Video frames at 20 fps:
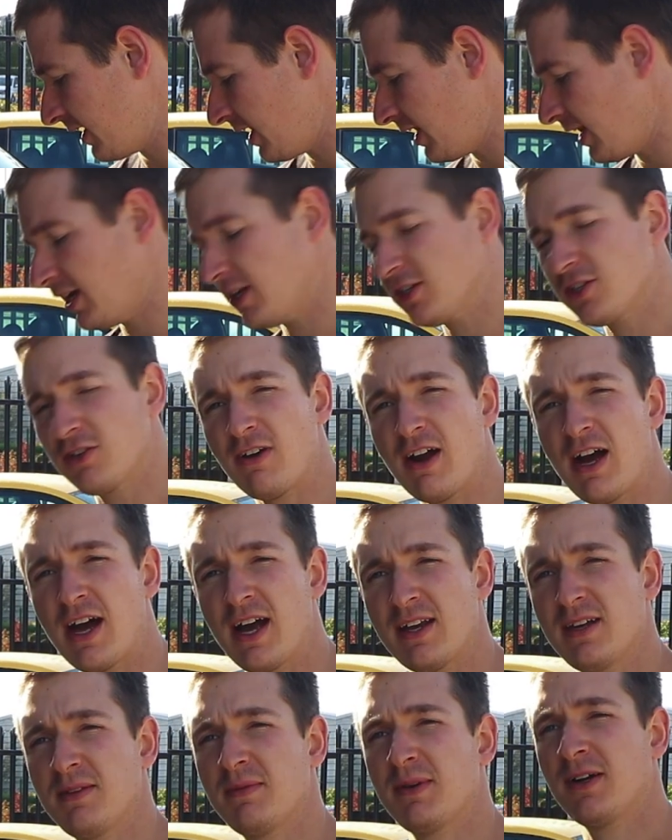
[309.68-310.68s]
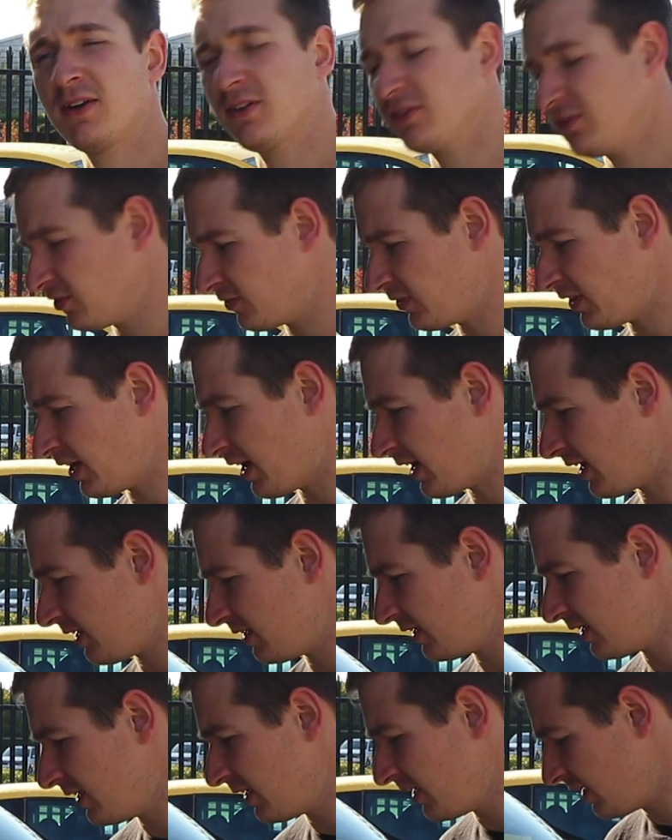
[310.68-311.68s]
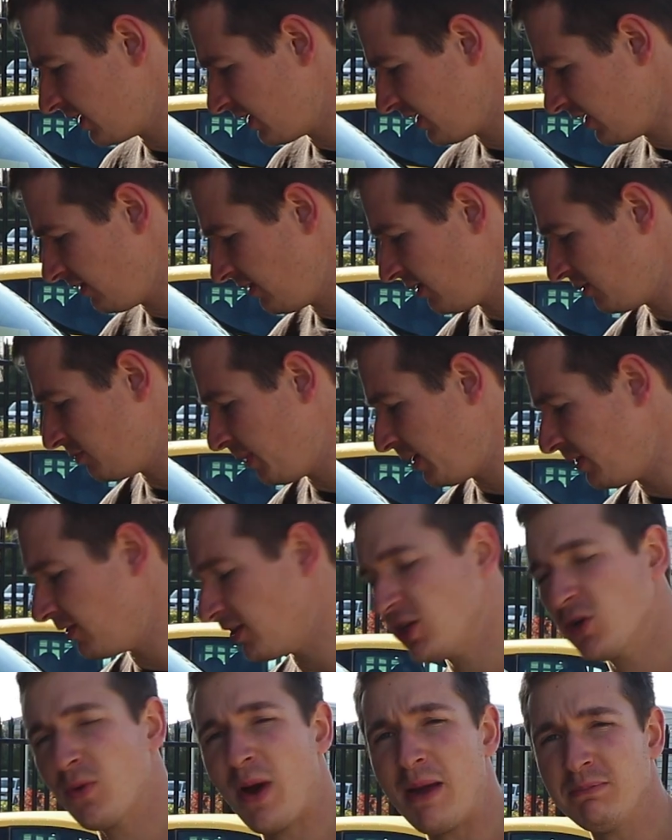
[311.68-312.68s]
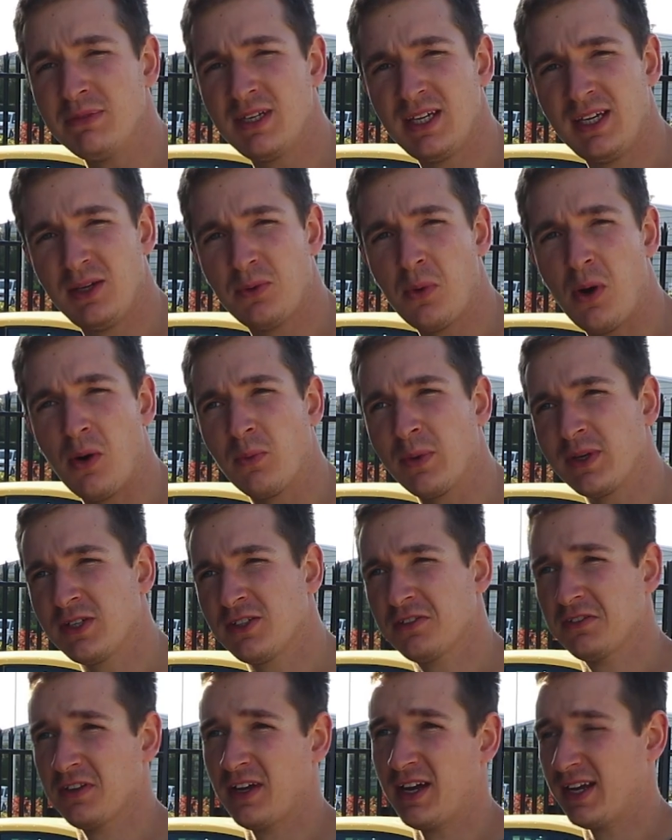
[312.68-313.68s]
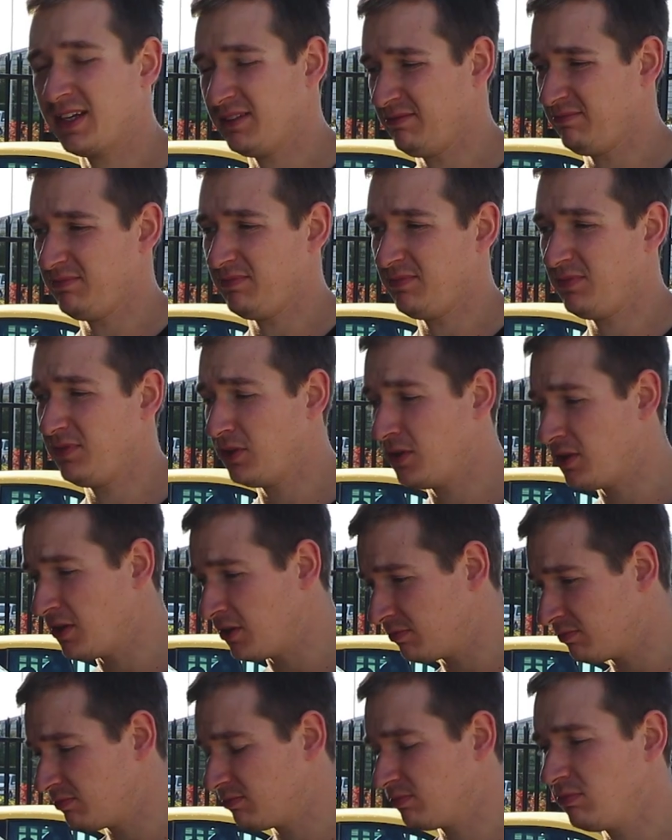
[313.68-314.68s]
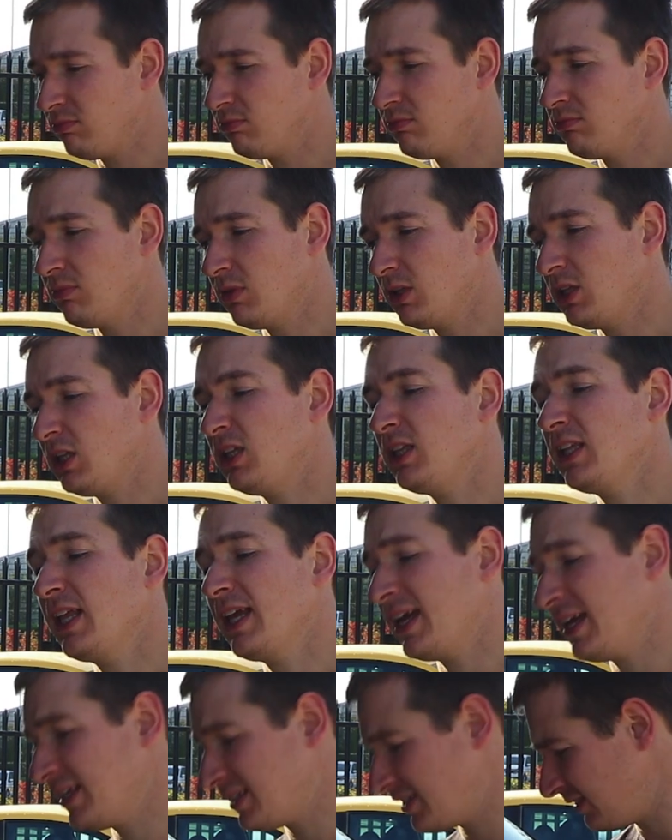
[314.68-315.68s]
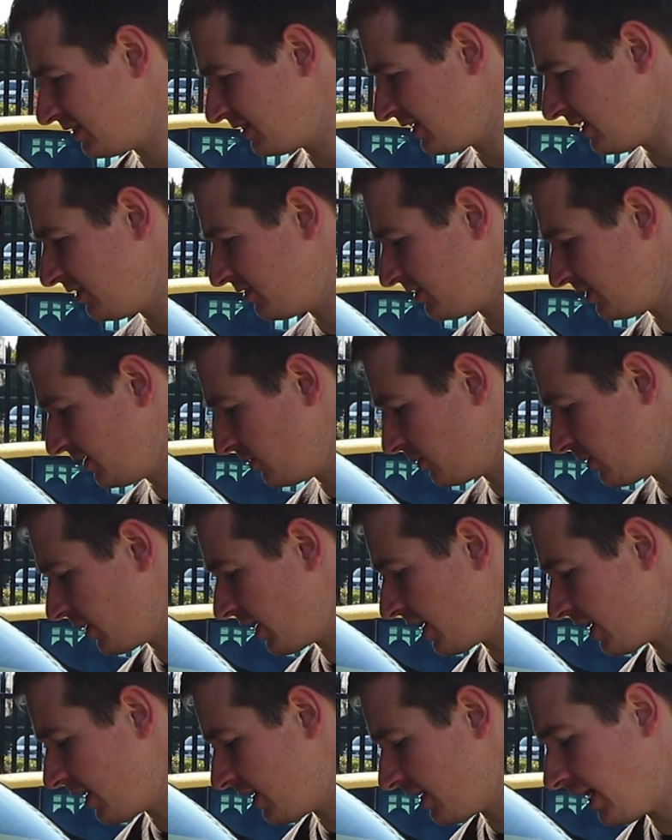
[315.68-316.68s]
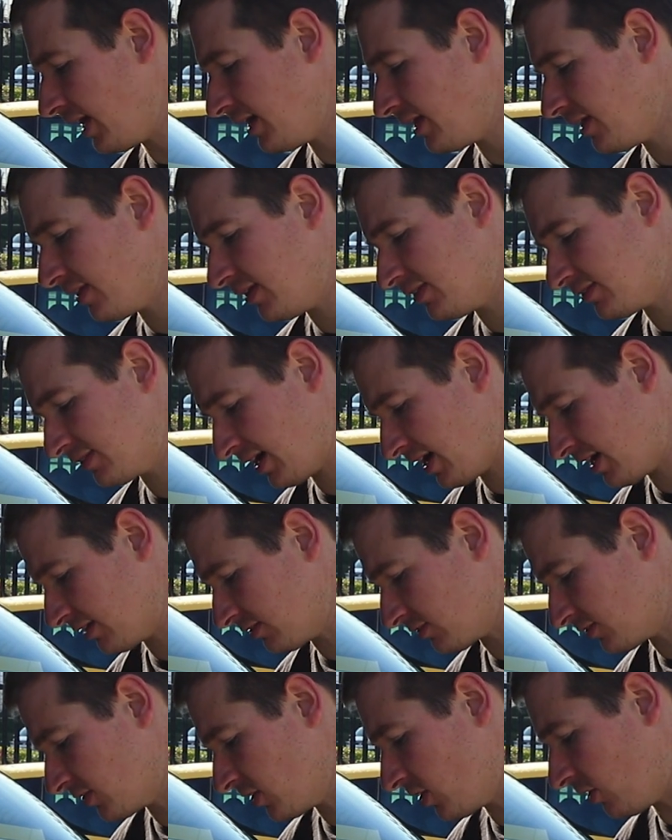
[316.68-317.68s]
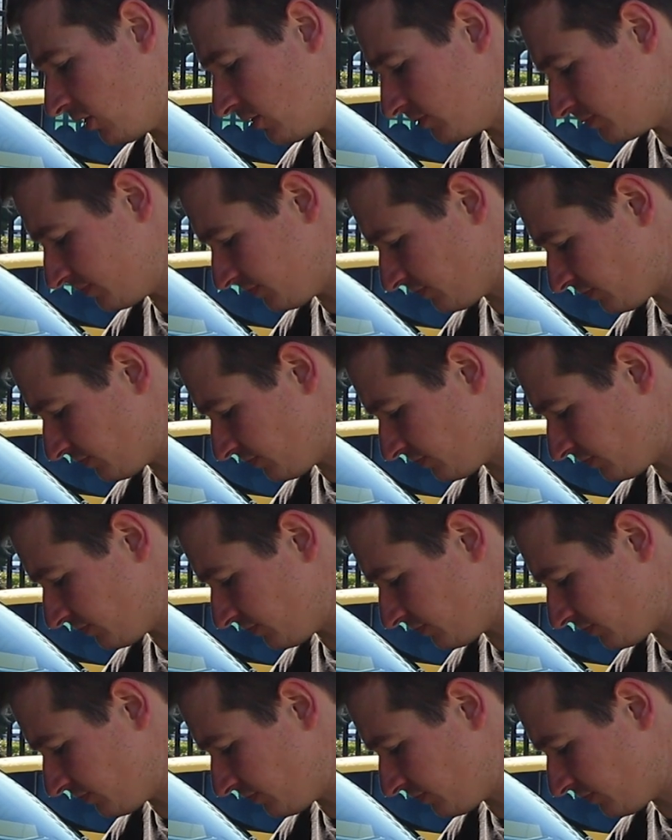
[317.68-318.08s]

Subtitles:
cage around them and all stuff like that. This being the new MD1, which is like the latest ECU that any of these cars have got,